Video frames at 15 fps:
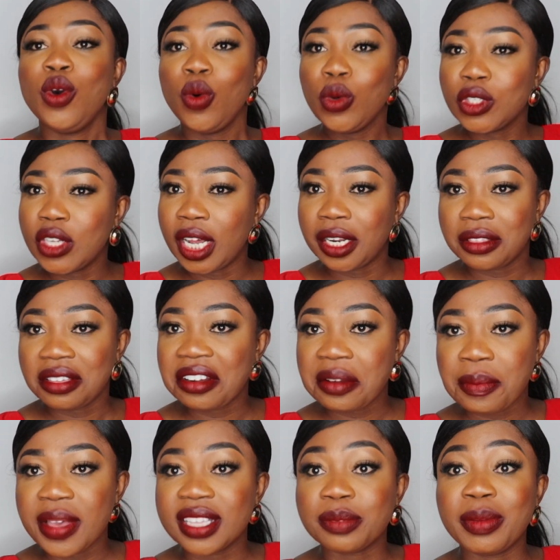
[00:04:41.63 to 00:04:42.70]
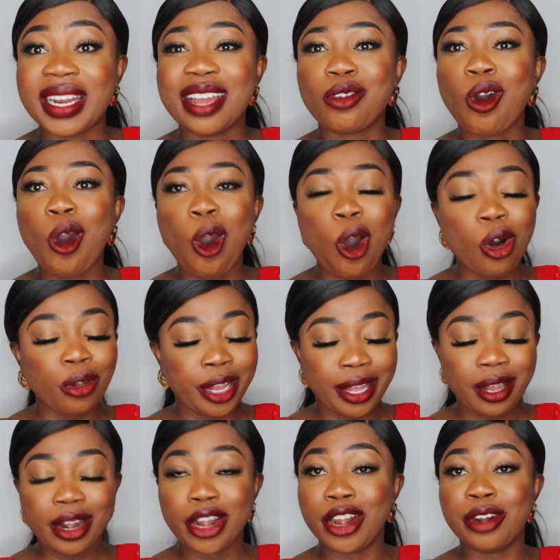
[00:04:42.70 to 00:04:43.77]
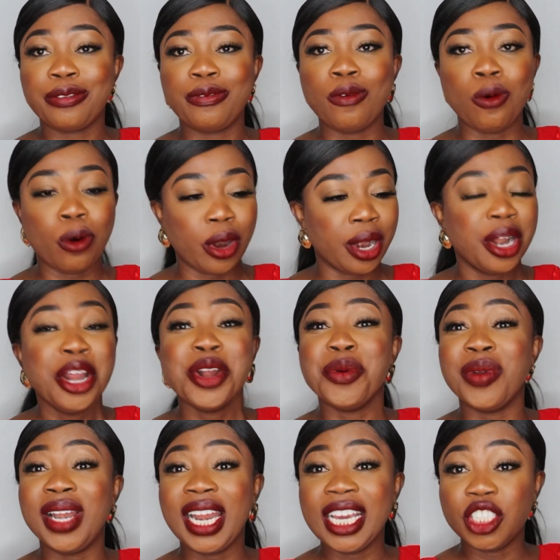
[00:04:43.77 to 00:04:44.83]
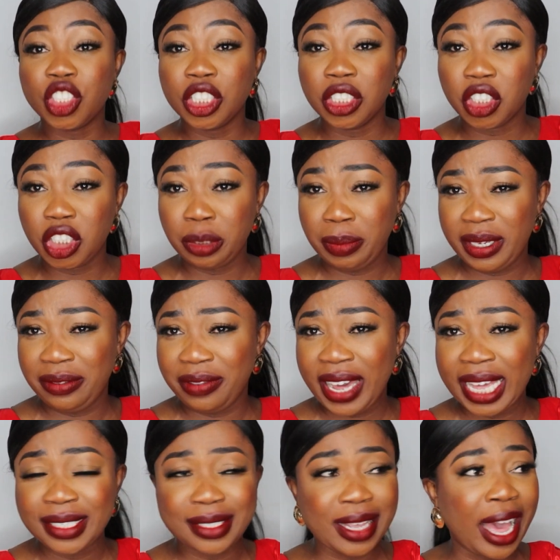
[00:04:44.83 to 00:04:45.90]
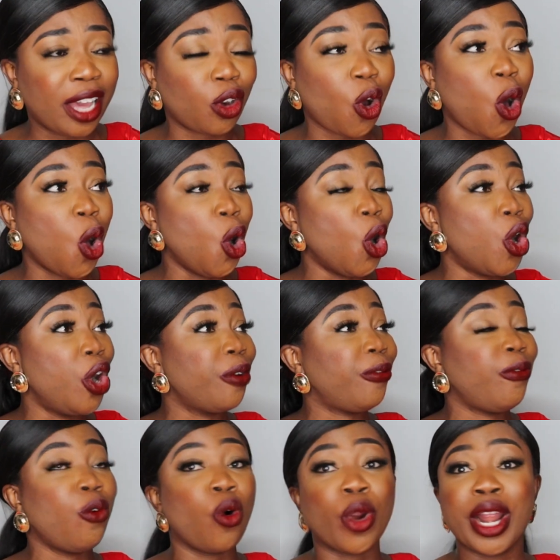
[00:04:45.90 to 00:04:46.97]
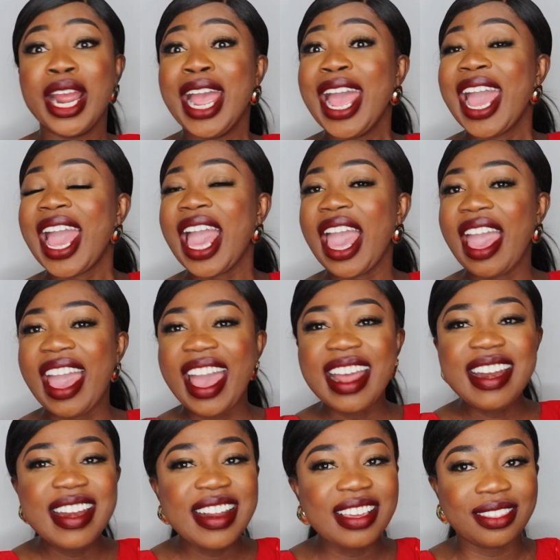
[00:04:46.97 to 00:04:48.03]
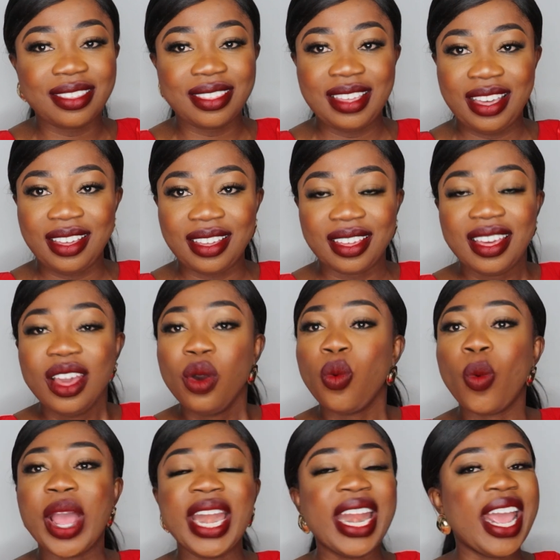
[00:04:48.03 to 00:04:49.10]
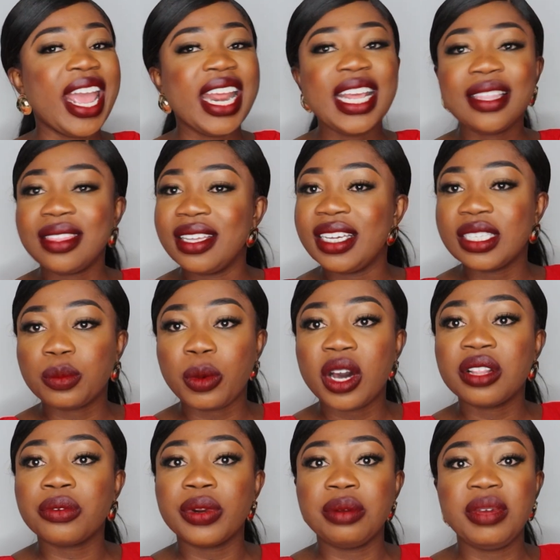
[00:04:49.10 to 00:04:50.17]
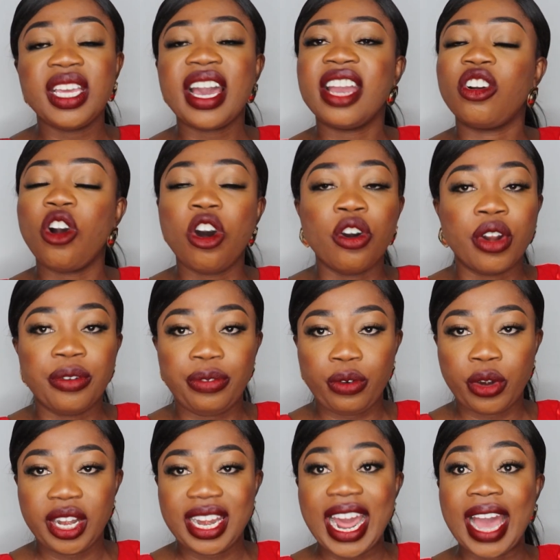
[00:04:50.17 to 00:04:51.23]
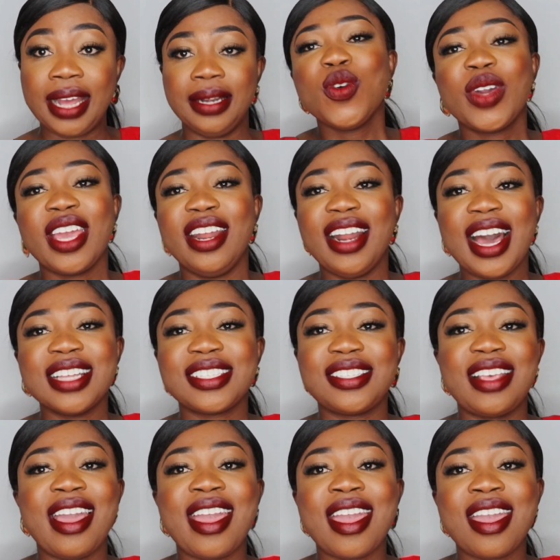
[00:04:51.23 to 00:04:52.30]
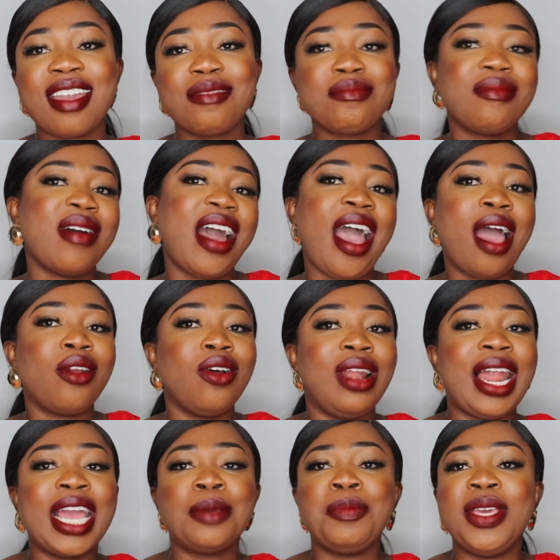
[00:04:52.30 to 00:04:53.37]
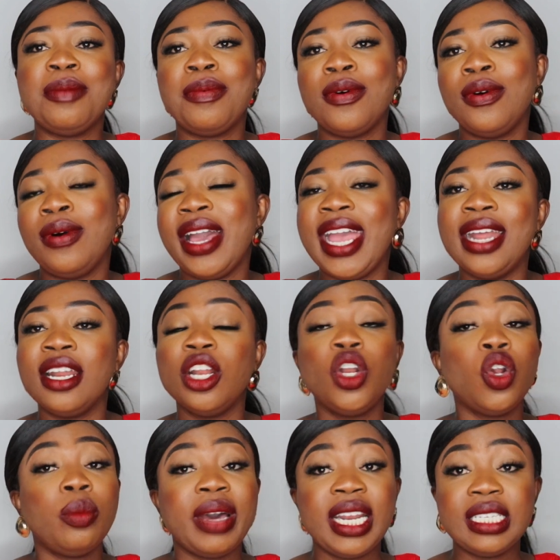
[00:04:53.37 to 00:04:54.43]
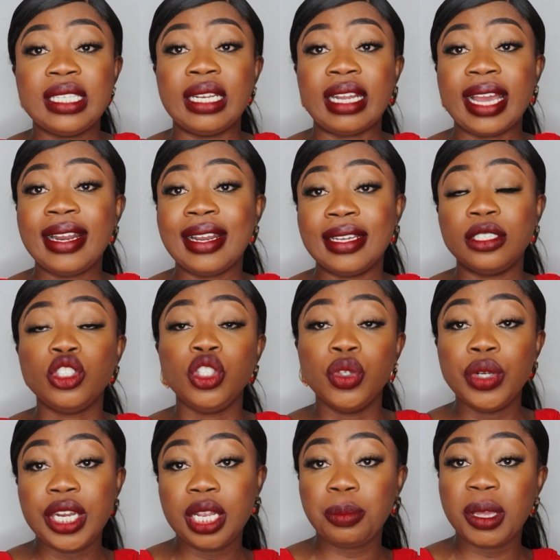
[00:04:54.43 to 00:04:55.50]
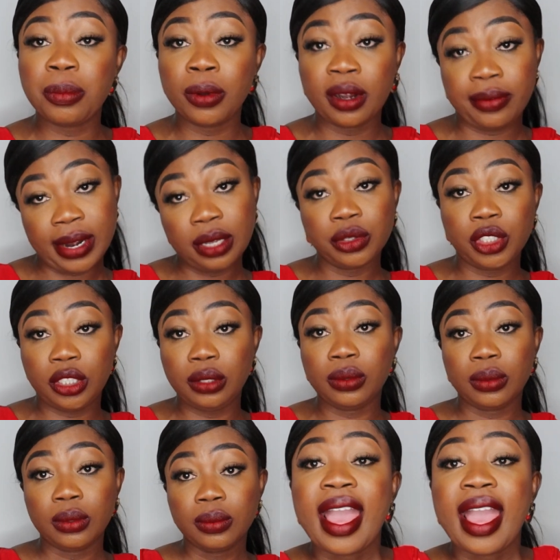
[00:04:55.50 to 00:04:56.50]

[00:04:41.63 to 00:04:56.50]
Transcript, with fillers: who's not a therapist, but I call her for relationship advice. I call her for anything. When anything is bothering me, I call her for that. You cannot say, I don't like people, and no man is an island. You need people around you.